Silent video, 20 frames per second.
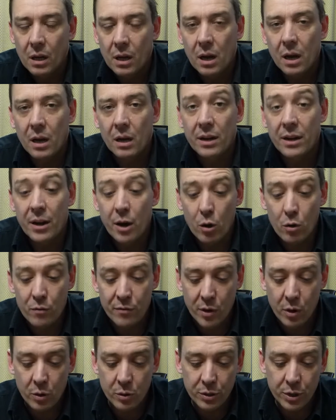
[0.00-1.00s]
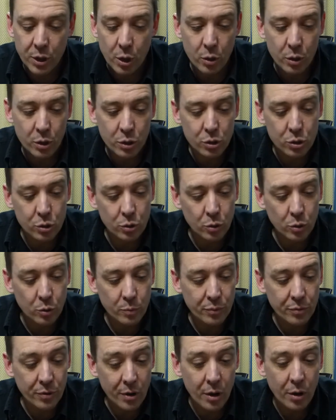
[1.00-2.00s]
Lenovo Yoga 2
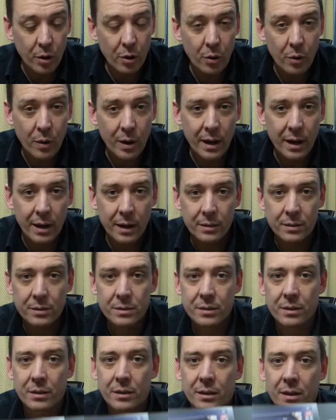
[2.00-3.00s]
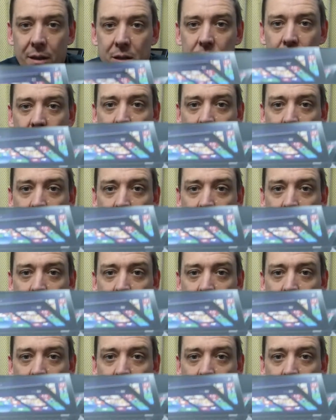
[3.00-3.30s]
Pro, and guess